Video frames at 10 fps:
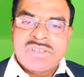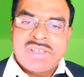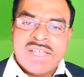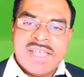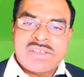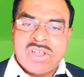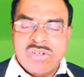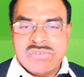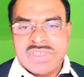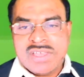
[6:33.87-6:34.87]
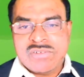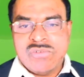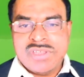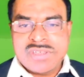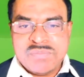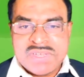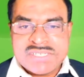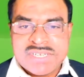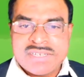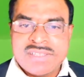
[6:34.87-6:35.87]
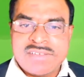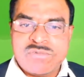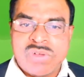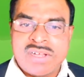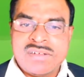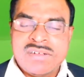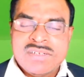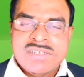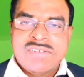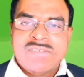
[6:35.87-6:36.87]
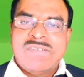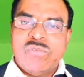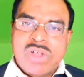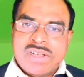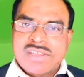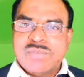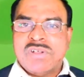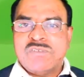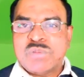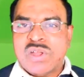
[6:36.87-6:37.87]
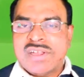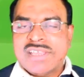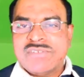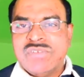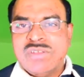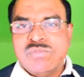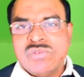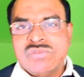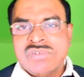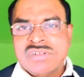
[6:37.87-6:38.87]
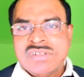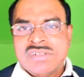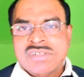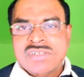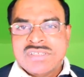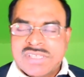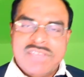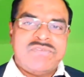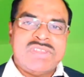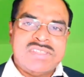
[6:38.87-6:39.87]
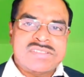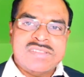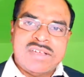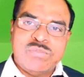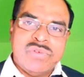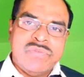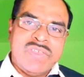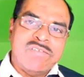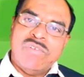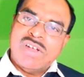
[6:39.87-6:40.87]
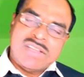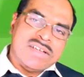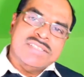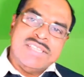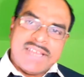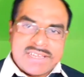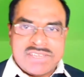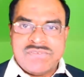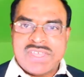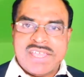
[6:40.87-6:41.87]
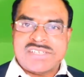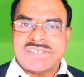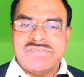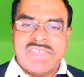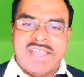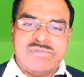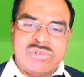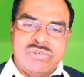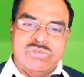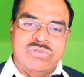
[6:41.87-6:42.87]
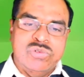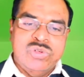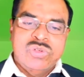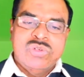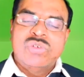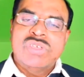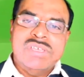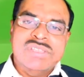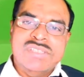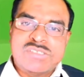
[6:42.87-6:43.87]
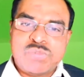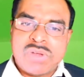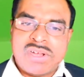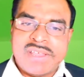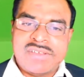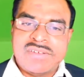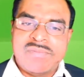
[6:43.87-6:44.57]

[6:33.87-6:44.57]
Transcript: and how we are going to measure that one, what type of product will move. If it is not moving, what are all the rectification we have to do in this product.